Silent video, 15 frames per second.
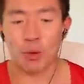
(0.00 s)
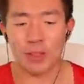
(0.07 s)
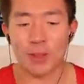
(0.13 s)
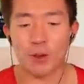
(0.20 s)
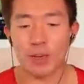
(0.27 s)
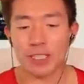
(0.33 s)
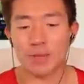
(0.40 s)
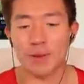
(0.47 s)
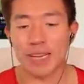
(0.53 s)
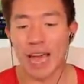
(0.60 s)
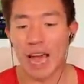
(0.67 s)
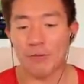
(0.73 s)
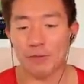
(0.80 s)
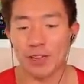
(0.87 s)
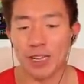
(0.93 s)
With Christian
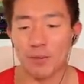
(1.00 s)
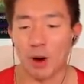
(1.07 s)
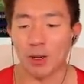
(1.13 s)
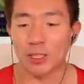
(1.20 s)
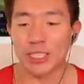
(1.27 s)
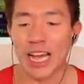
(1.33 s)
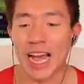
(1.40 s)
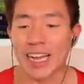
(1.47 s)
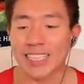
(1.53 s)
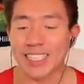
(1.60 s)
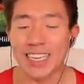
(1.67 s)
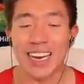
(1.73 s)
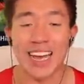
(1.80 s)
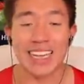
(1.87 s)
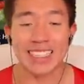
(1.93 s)
McCaffrey, Lamar
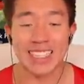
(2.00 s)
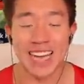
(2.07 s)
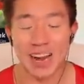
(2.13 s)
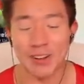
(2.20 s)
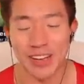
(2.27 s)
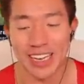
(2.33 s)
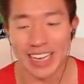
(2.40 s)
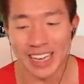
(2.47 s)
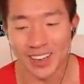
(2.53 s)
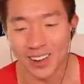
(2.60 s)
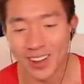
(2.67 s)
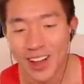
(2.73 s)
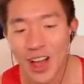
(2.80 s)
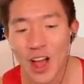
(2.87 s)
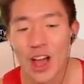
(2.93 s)
Jackson, and Tyreek Hill,
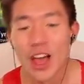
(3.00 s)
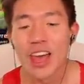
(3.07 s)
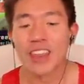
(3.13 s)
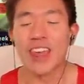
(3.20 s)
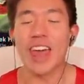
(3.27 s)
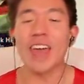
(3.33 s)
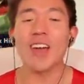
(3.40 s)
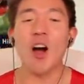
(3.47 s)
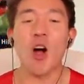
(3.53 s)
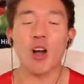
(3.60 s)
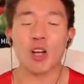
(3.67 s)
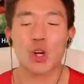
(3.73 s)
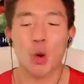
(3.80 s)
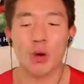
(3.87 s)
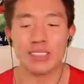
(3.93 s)
they are
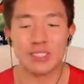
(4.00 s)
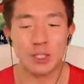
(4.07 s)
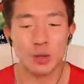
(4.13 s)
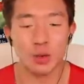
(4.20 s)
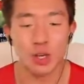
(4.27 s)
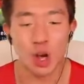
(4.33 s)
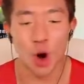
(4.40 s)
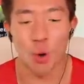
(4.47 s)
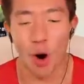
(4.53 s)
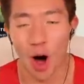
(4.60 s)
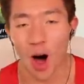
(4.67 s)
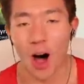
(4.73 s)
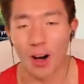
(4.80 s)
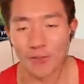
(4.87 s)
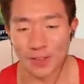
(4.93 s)
going to go
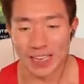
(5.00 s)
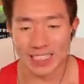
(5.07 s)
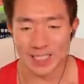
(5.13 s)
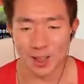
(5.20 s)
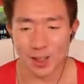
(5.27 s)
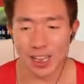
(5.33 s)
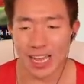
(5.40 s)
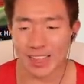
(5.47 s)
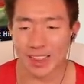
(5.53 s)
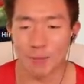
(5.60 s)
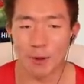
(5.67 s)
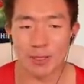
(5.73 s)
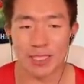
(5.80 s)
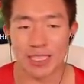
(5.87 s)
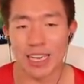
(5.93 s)
off, as they're like the
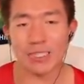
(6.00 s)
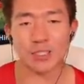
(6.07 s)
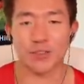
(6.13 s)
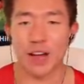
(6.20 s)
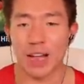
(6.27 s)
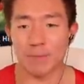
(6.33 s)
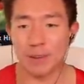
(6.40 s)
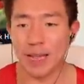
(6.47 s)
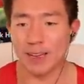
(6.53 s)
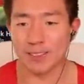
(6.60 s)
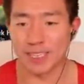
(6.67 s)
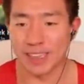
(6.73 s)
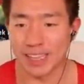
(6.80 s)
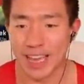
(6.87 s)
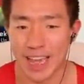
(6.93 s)
most electrifying players
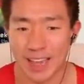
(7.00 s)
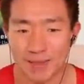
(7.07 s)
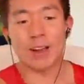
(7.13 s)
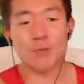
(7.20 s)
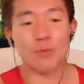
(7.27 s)
in the game.